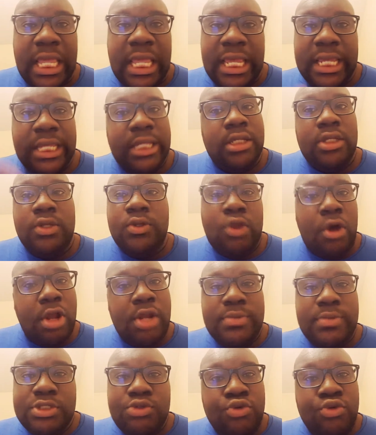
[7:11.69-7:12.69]
Like, you thought
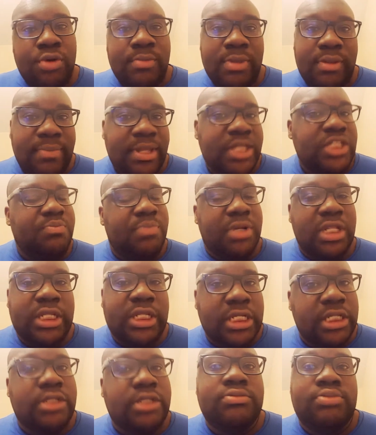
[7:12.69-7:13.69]
it was Norman, bitch, but
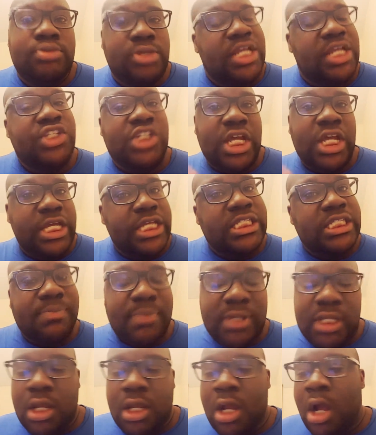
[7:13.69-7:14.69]
look, it's your
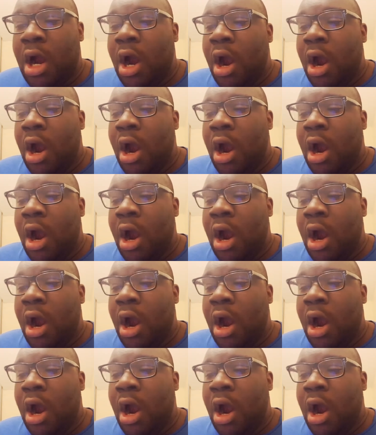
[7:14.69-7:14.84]
husband.